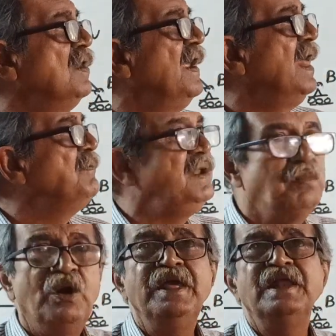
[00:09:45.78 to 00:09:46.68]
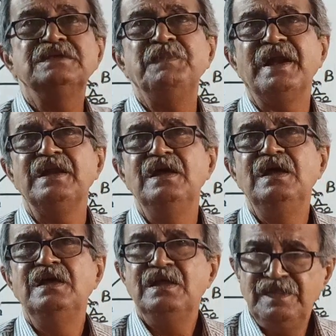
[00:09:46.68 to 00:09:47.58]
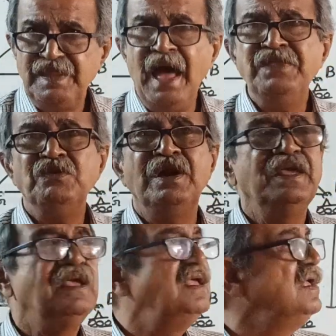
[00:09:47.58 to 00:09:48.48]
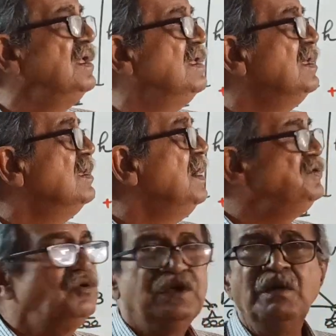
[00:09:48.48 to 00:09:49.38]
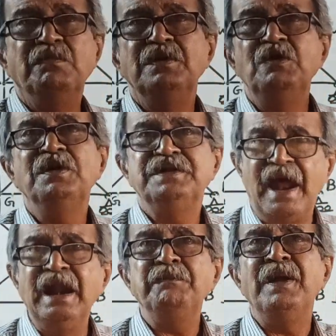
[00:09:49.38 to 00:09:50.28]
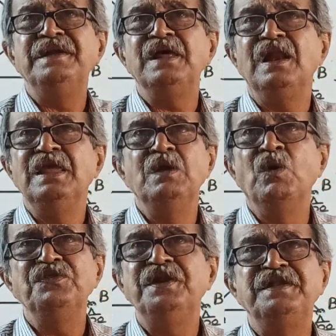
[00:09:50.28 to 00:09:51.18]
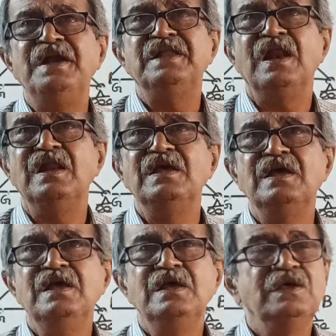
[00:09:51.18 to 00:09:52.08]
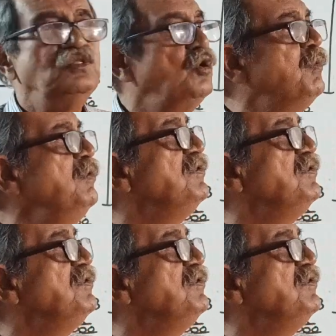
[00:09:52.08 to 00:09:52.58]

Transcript: that I am demanding respect. Naturally, it should come. He will stand up and tell. He won't sit and tell. No one will